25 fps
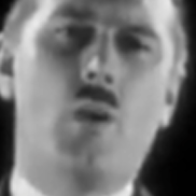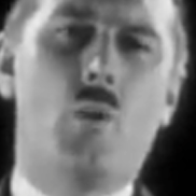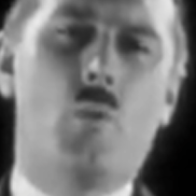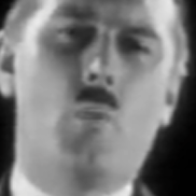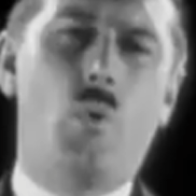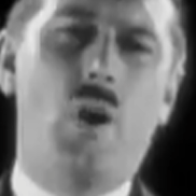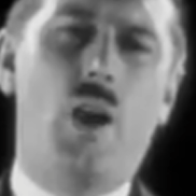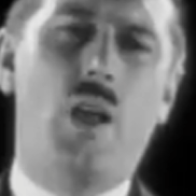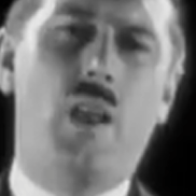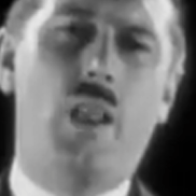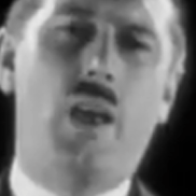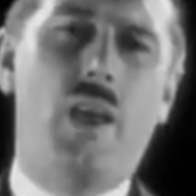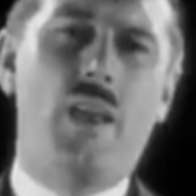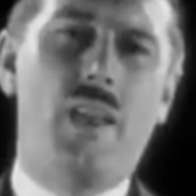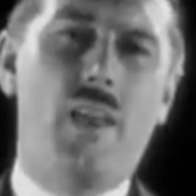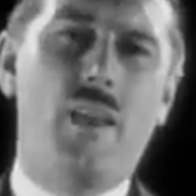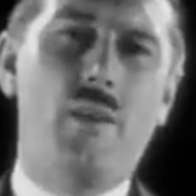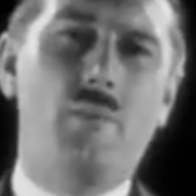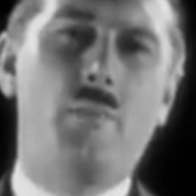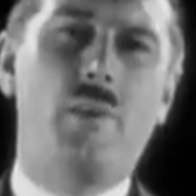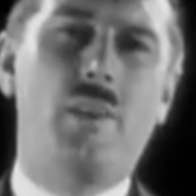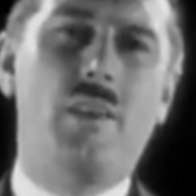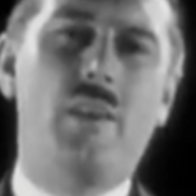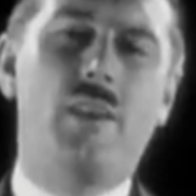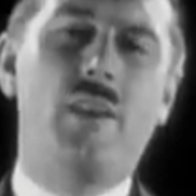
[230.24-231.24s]
While I
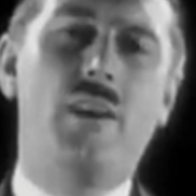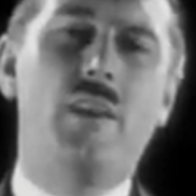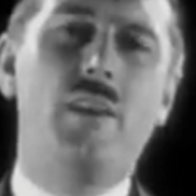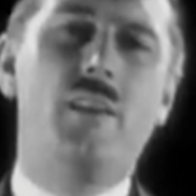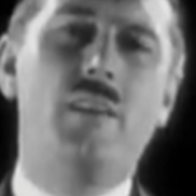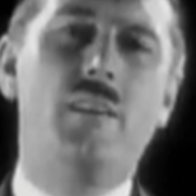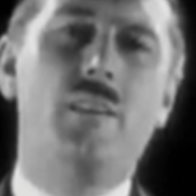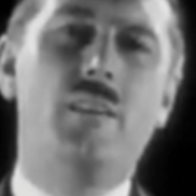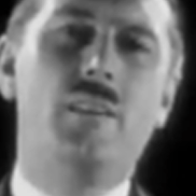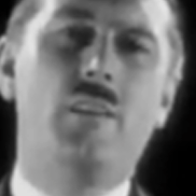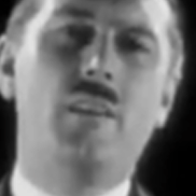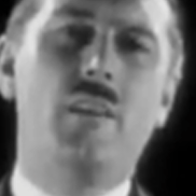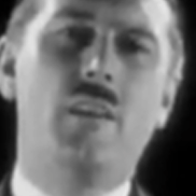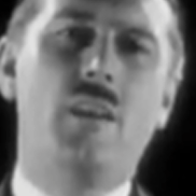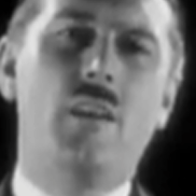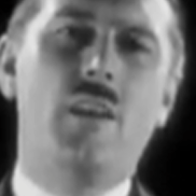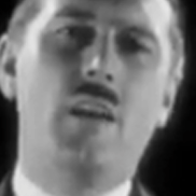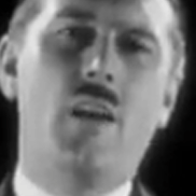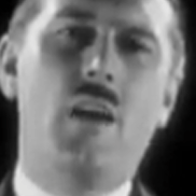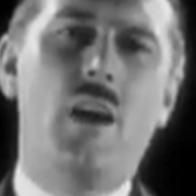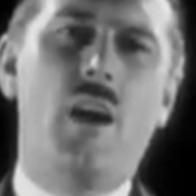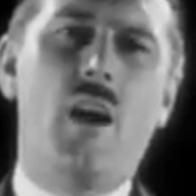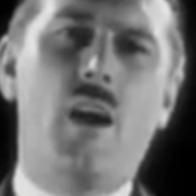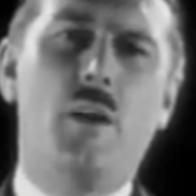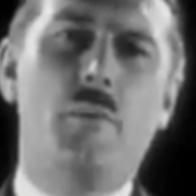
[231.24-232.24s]
am here,
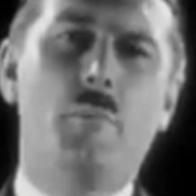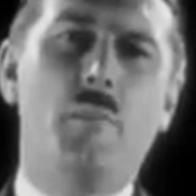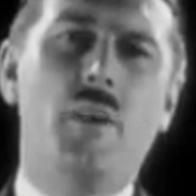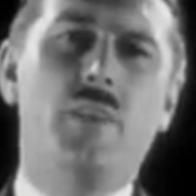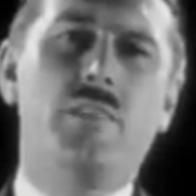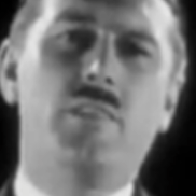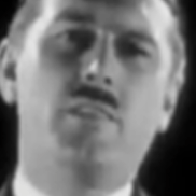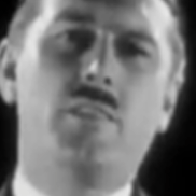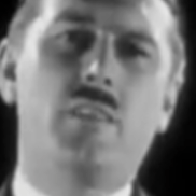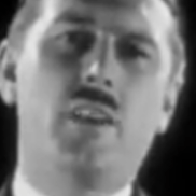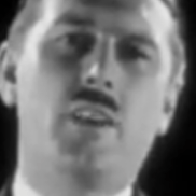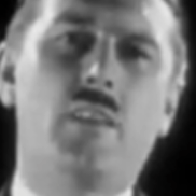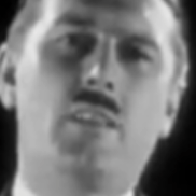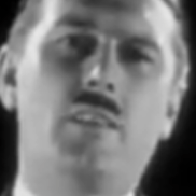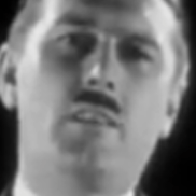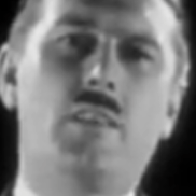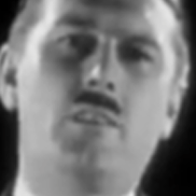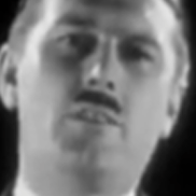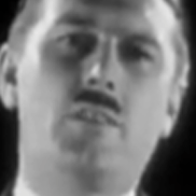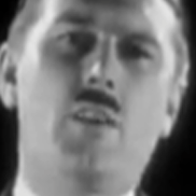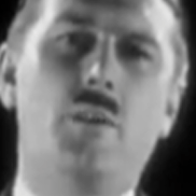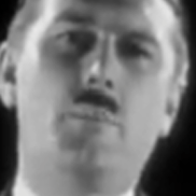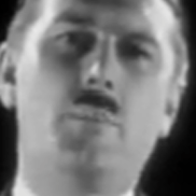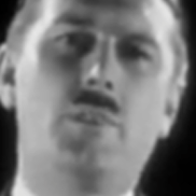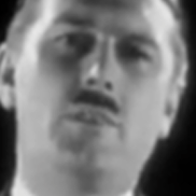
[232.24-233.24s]
I must take
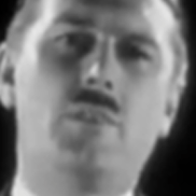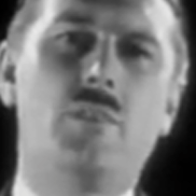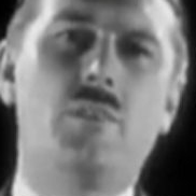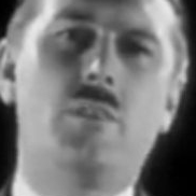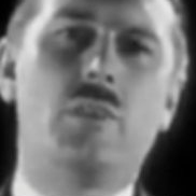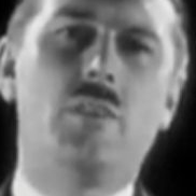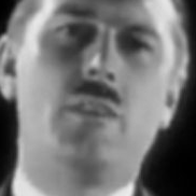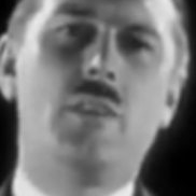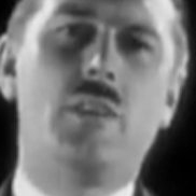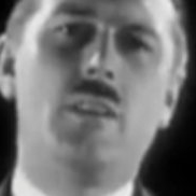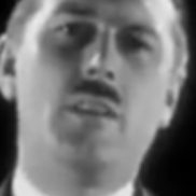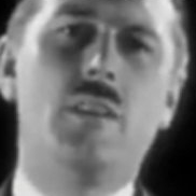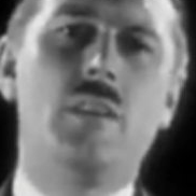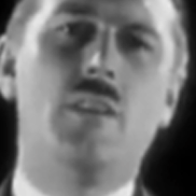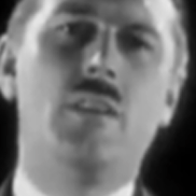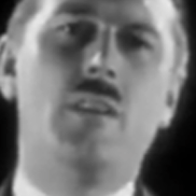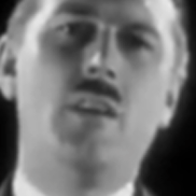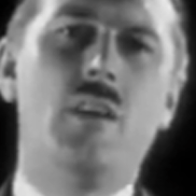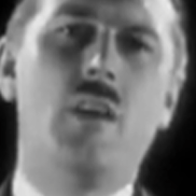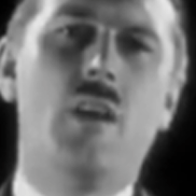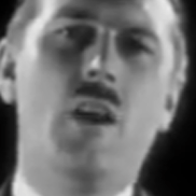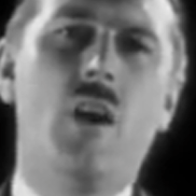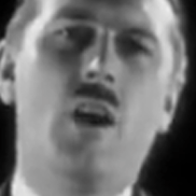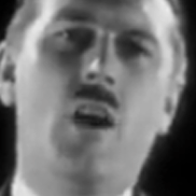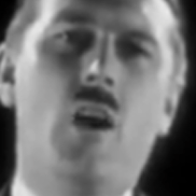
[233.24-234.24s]
this opportunity
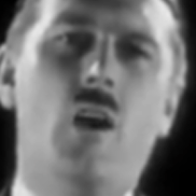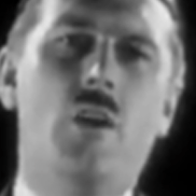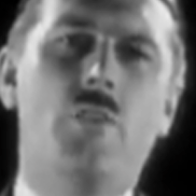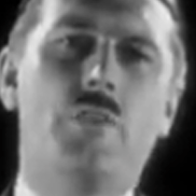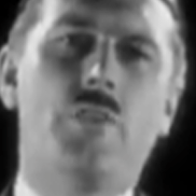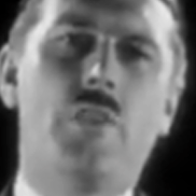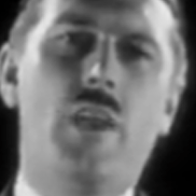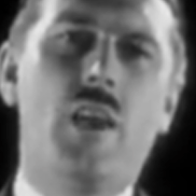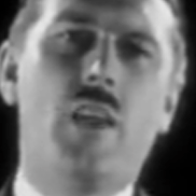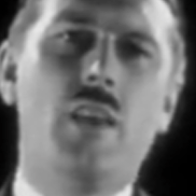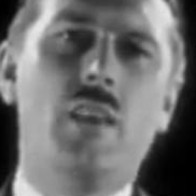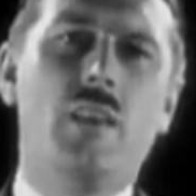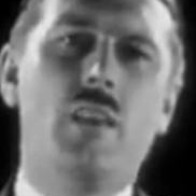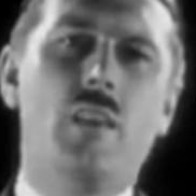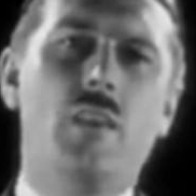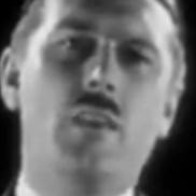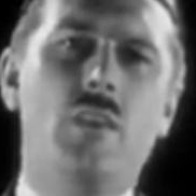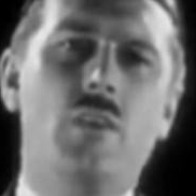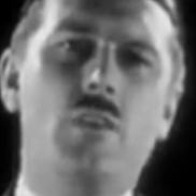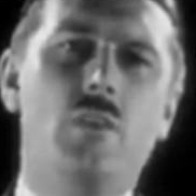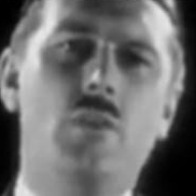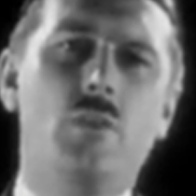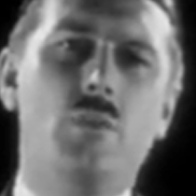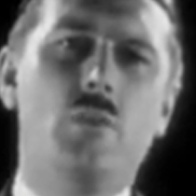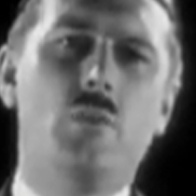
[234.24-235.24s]
of
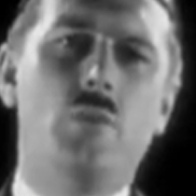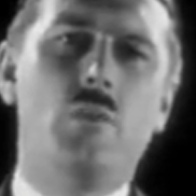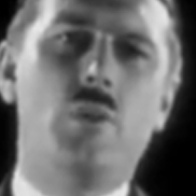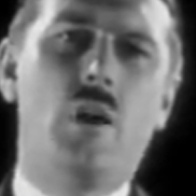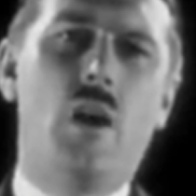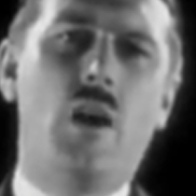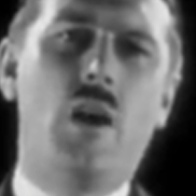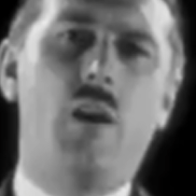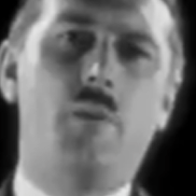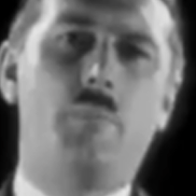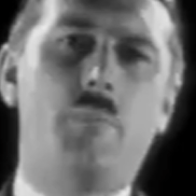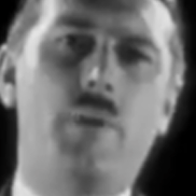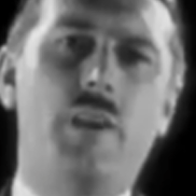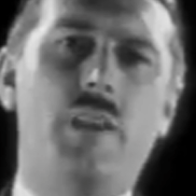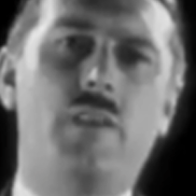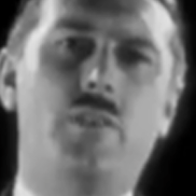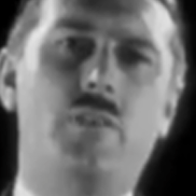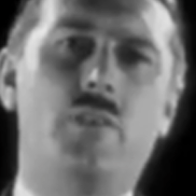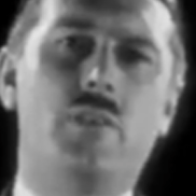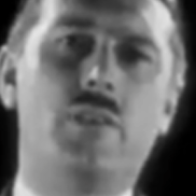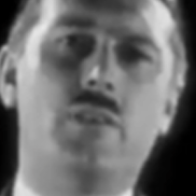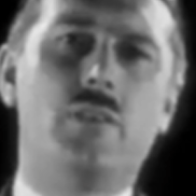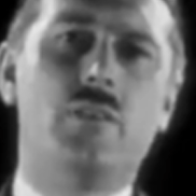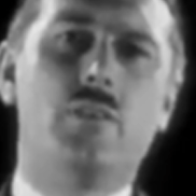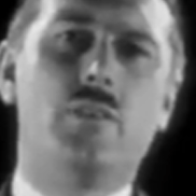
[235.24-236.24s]
thanking you, our
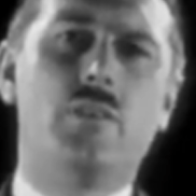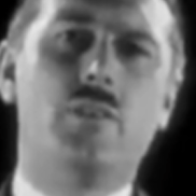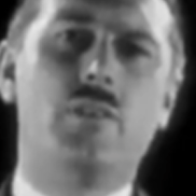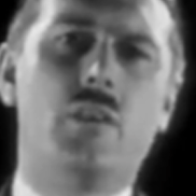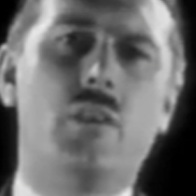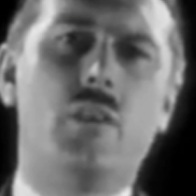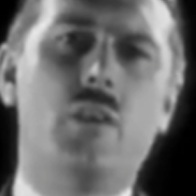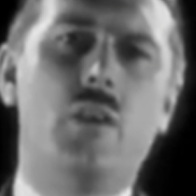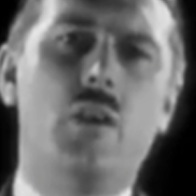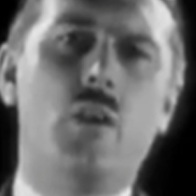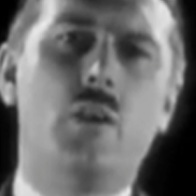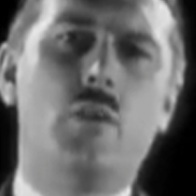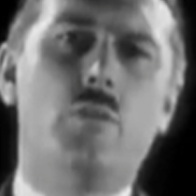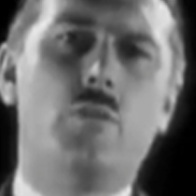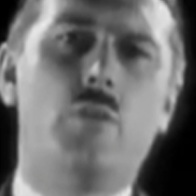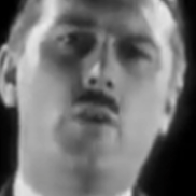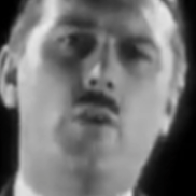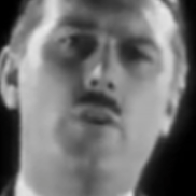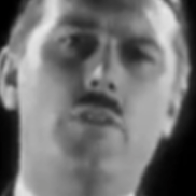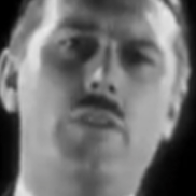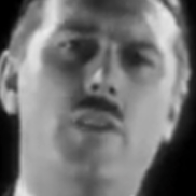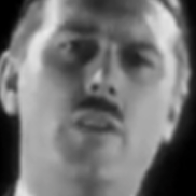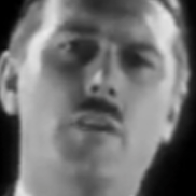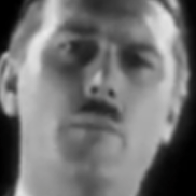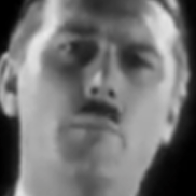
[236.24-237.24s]
patrons,
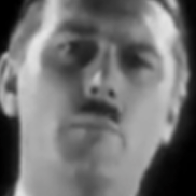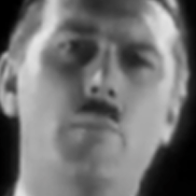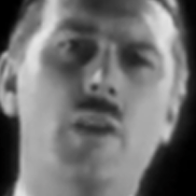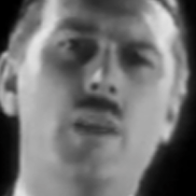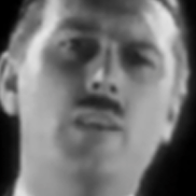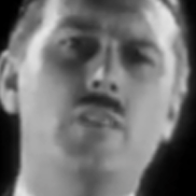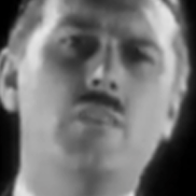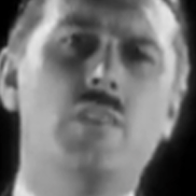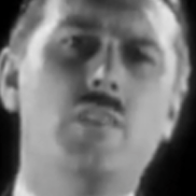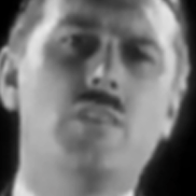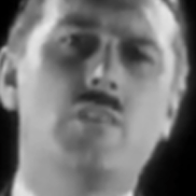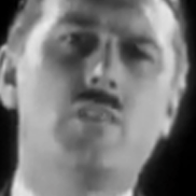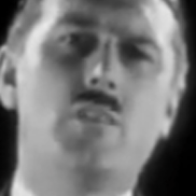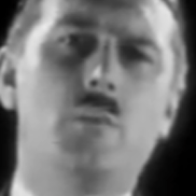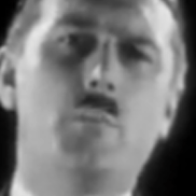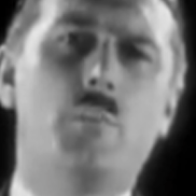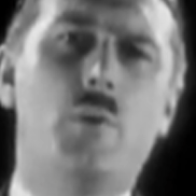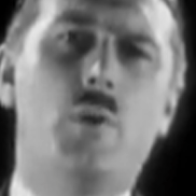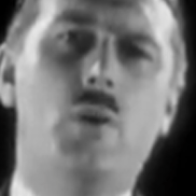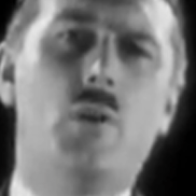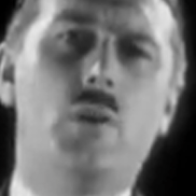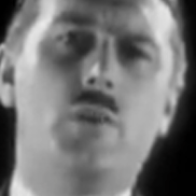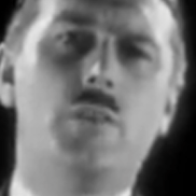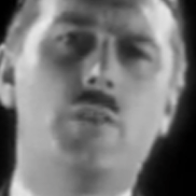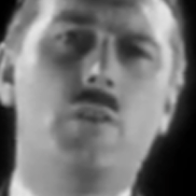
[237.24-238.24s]
for the amazing
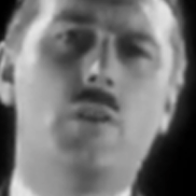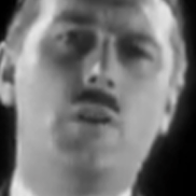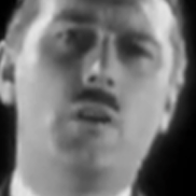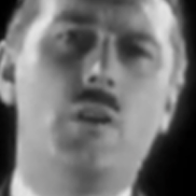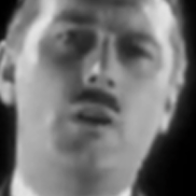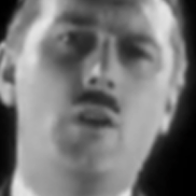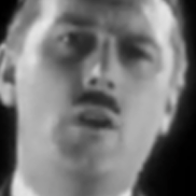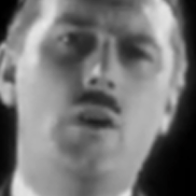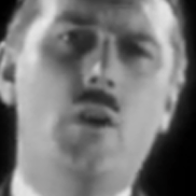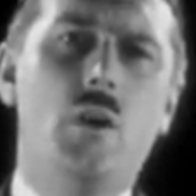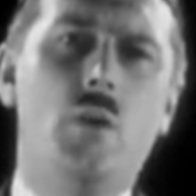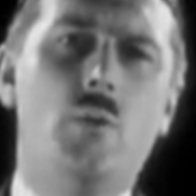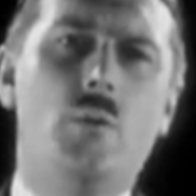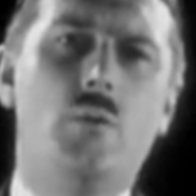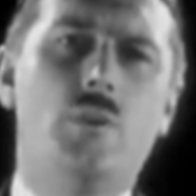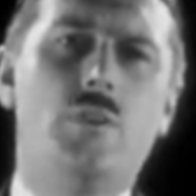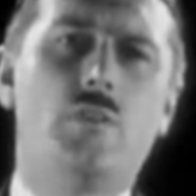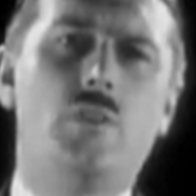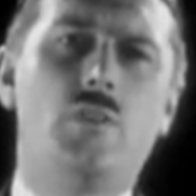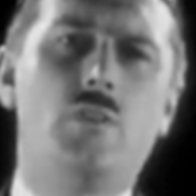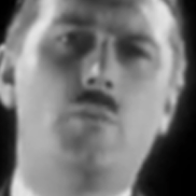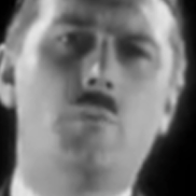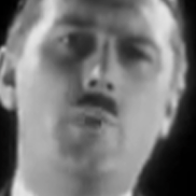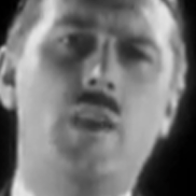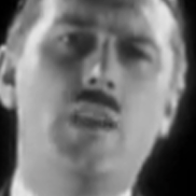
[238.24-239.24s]
support
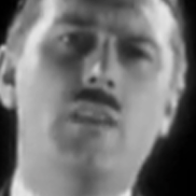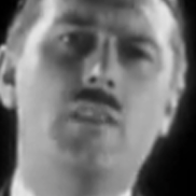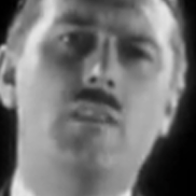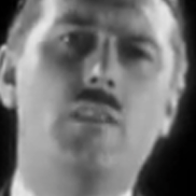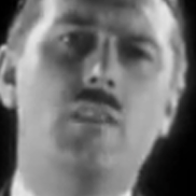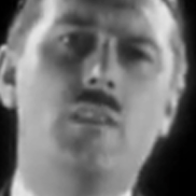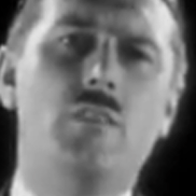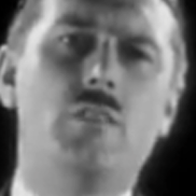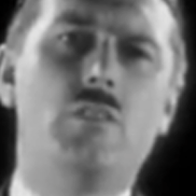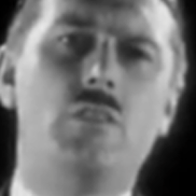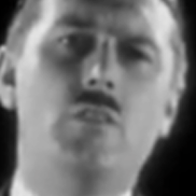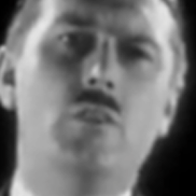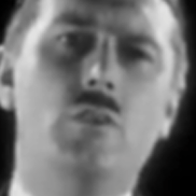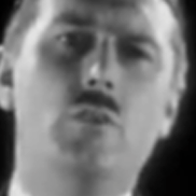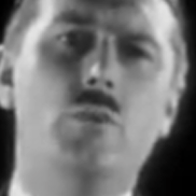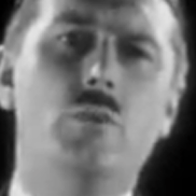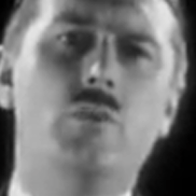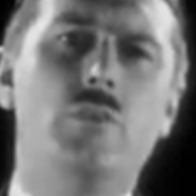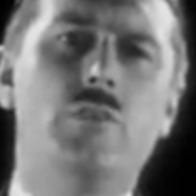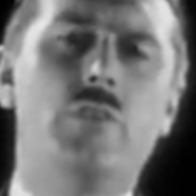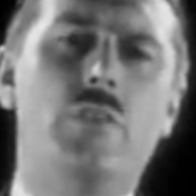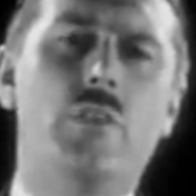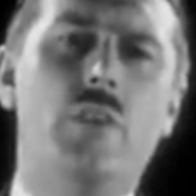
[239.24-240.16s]
which has made this news